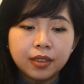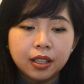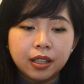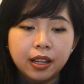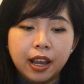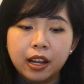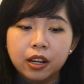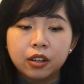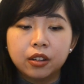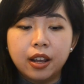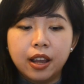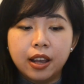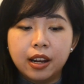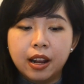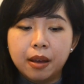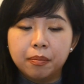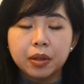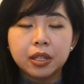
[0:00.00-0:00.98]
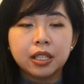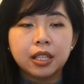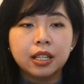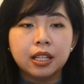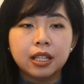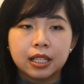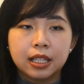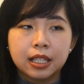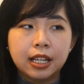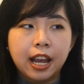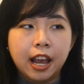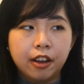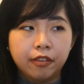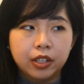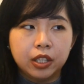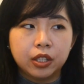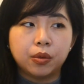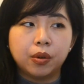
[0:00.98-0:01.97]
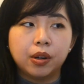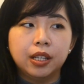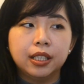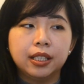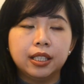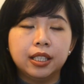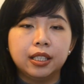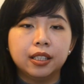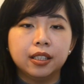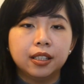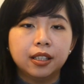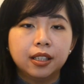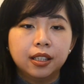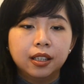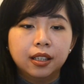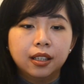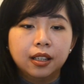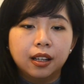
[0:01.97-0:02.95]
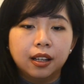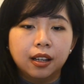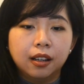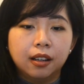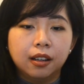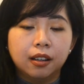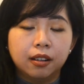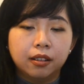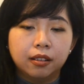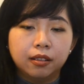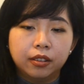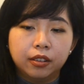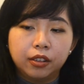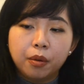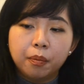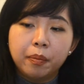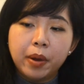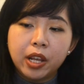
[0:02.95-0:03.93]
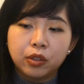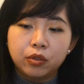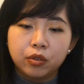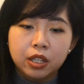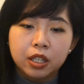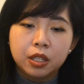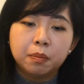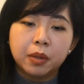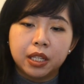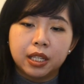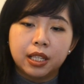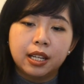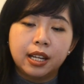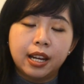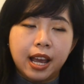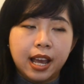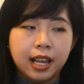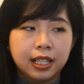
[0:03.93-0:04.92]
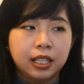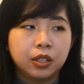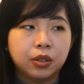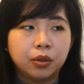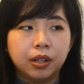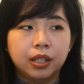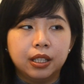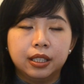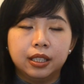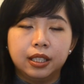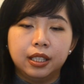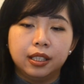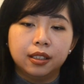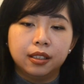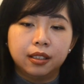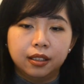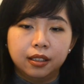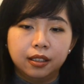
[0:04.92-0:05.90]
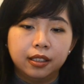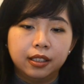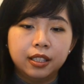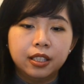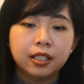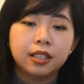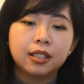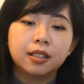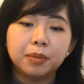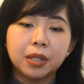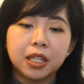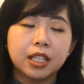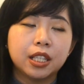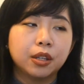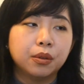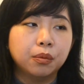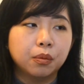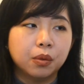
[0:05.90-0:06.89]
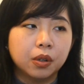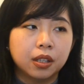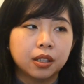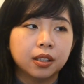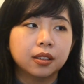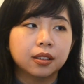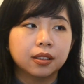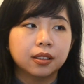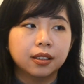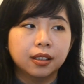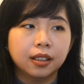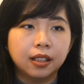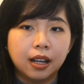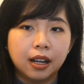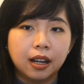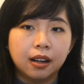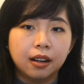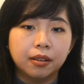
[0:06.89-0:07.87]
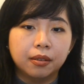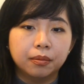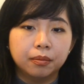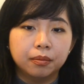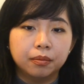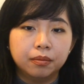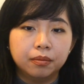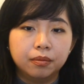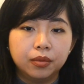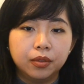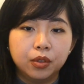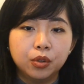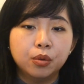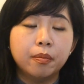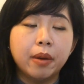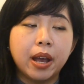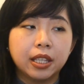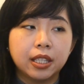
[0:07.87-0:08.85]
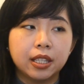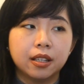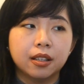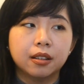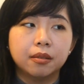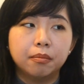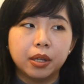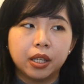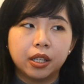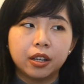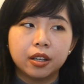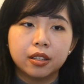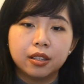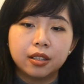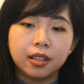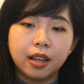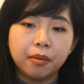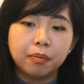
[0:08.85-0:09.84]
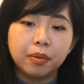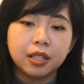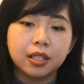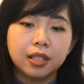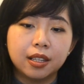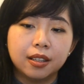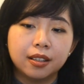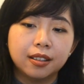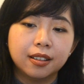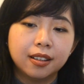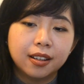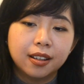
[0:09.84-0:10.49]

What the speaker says: and that person doesn't have this quality. Compared to this person that has this quality, this person will do better, because that person